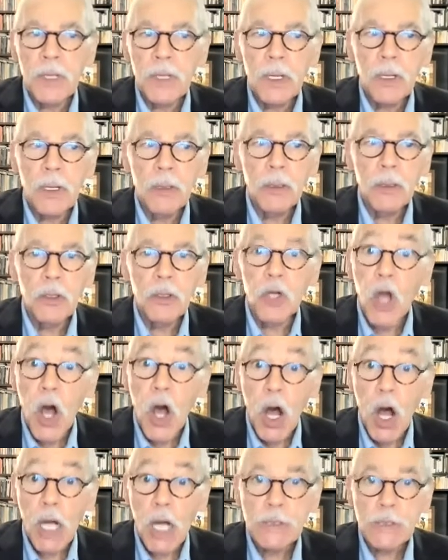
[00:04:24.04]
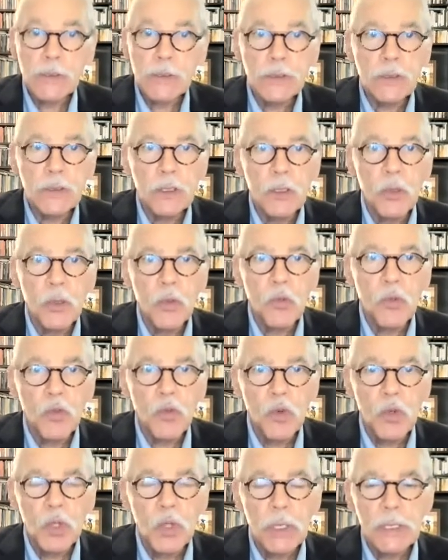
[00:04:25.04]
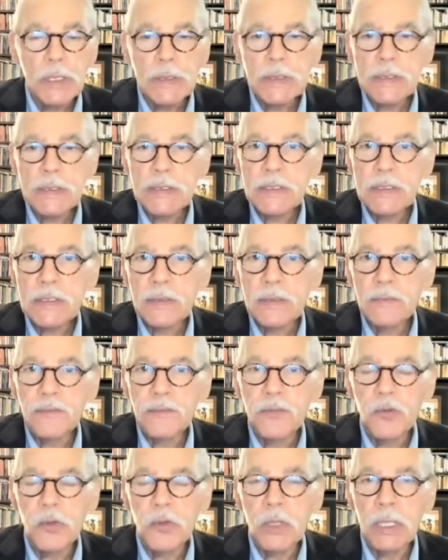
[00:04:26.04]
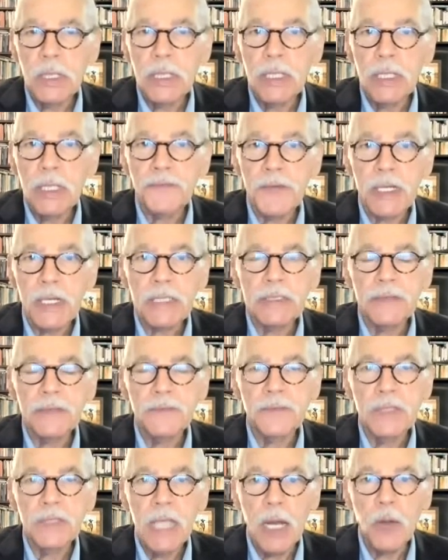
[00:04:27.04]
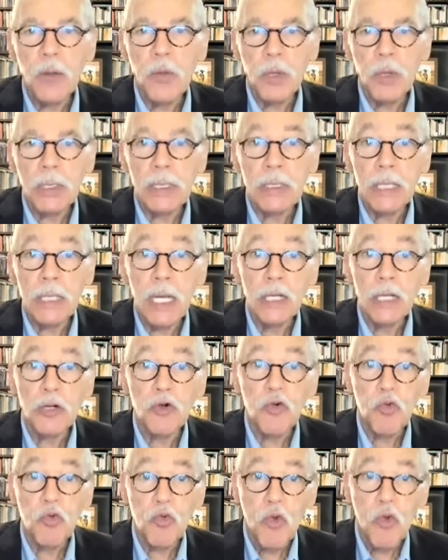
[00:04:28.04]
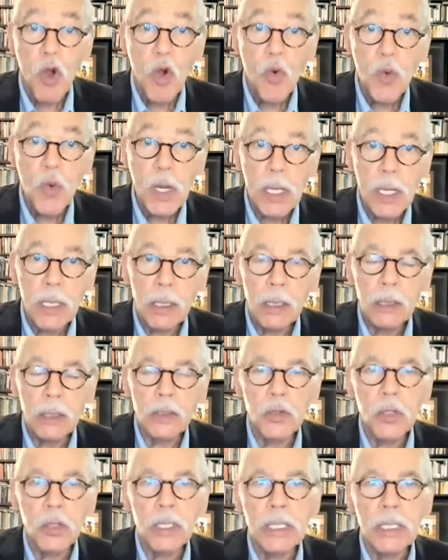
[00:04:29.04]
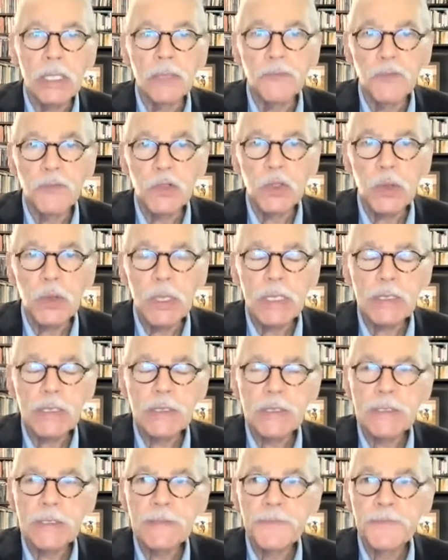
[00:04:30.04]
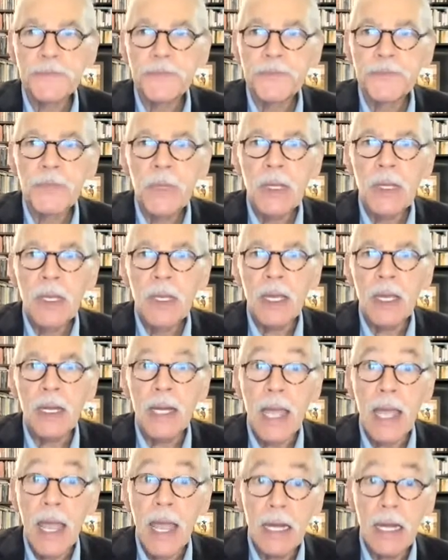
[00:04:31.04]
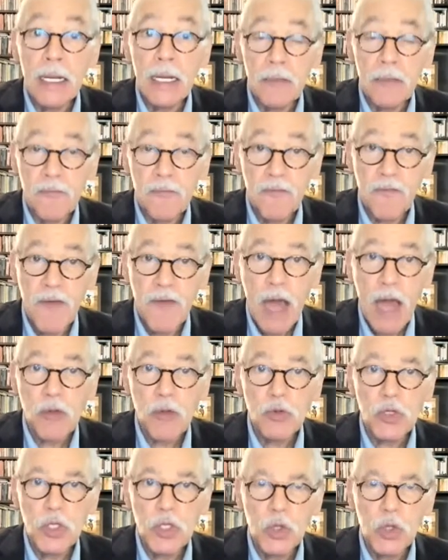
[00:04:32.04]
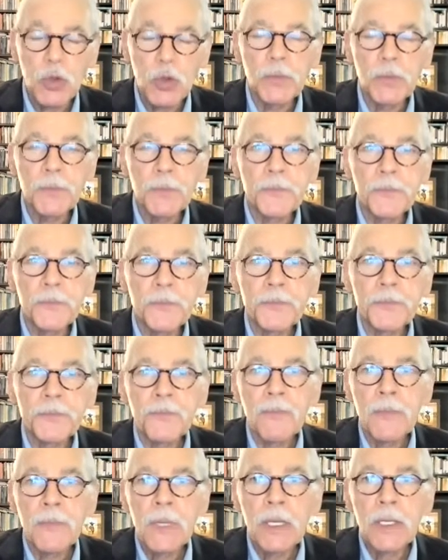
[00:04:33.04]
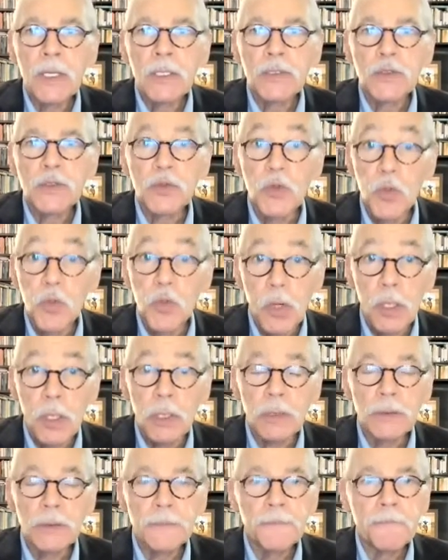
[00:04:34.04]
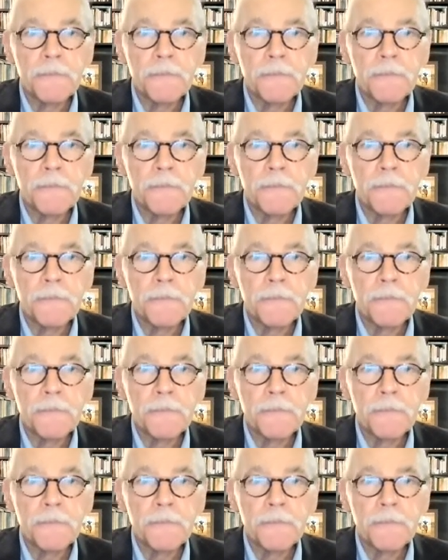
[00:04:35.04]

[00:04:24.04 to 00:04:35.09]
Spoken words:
But there are laws, there are rules for effective networking and growing your influence and adding value to the world,